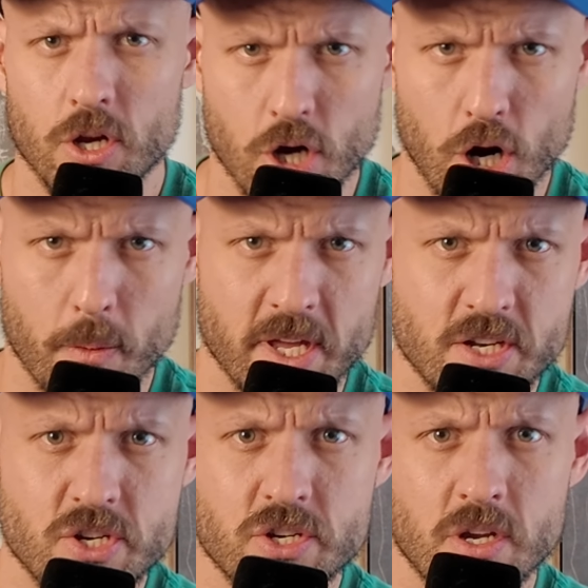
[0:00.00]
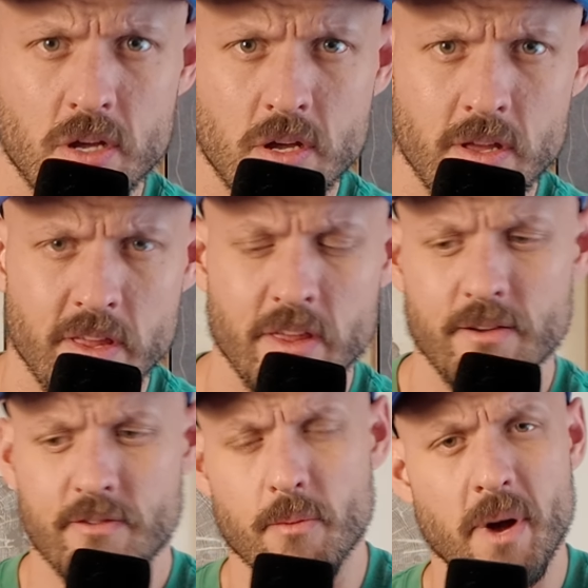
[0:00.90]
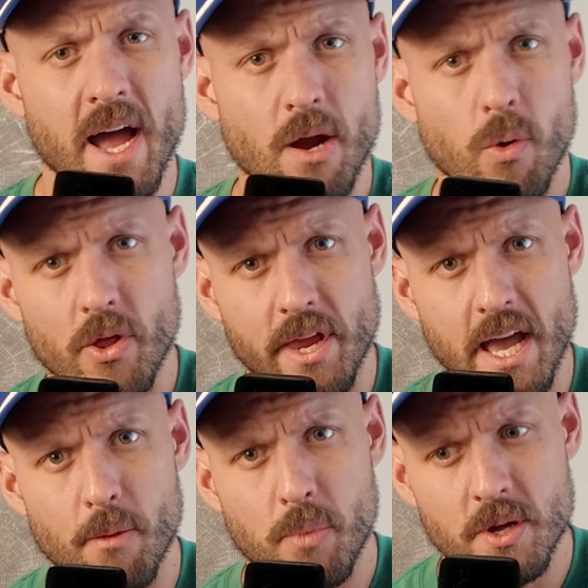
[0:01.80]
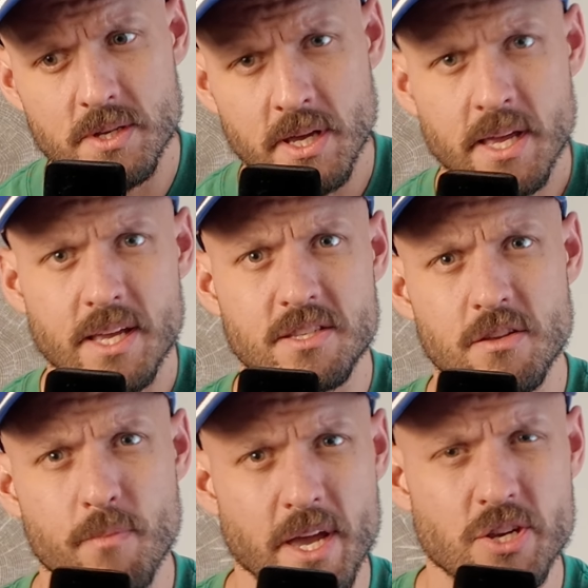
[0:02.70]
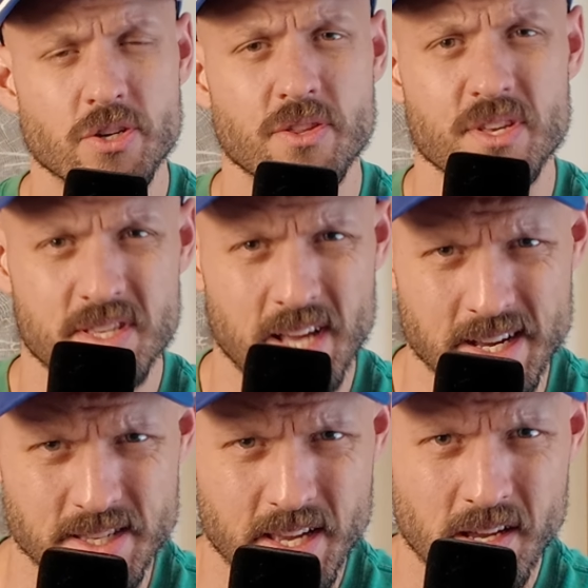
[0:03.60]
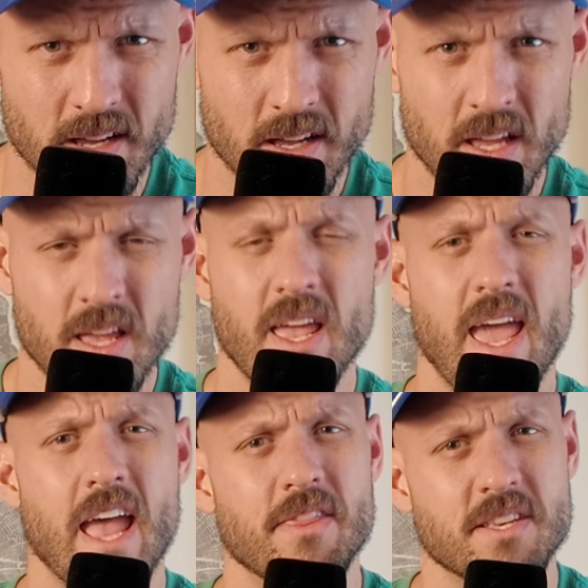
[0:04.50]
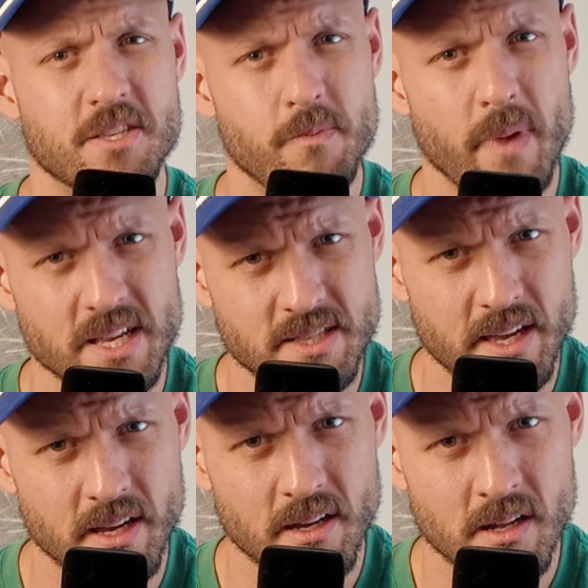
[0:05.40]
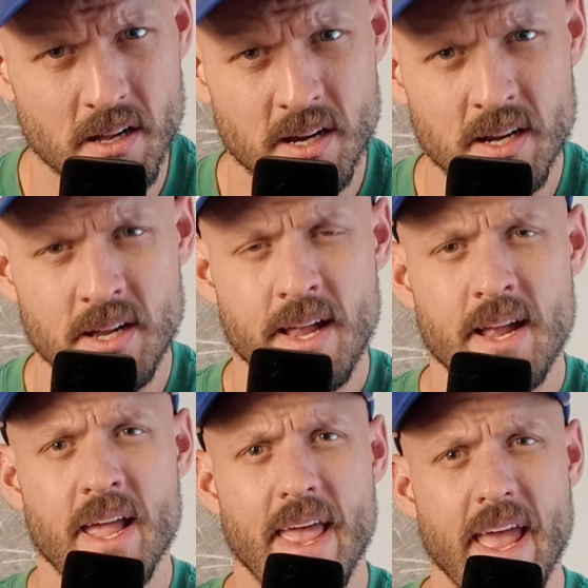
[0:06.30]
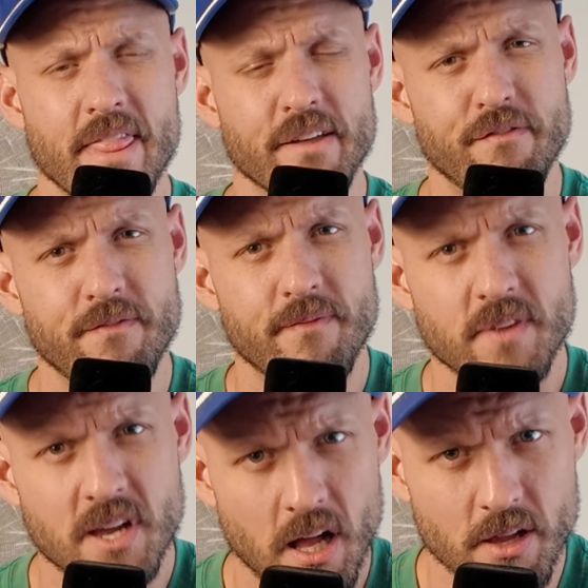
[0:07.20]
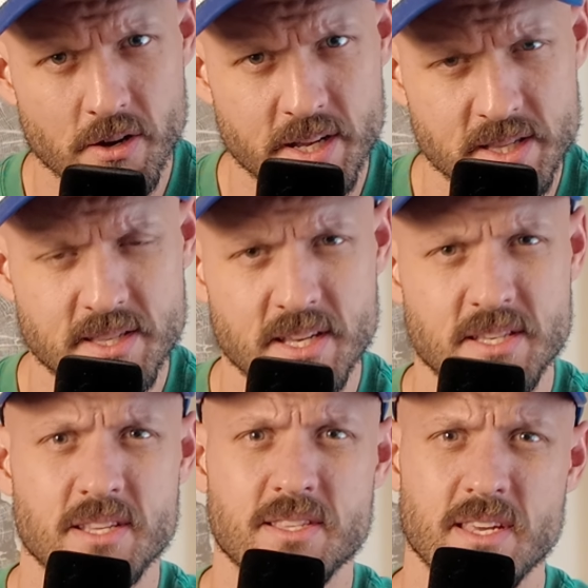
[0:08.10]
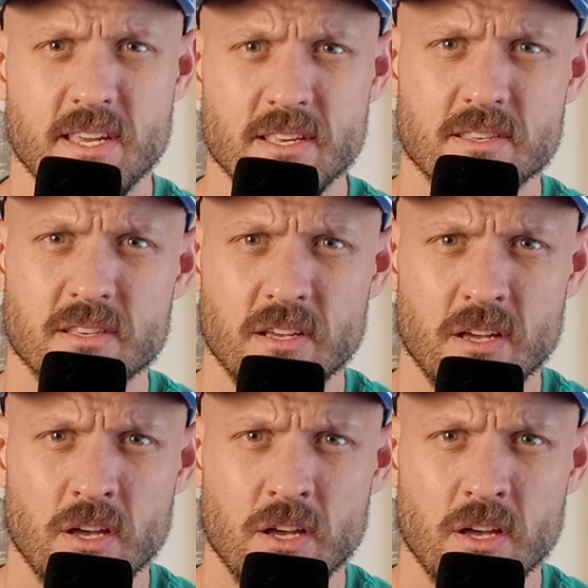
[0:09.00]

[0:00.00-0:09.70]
garbage from high quality output is to make sure the sizing and the spacing and the color consistencies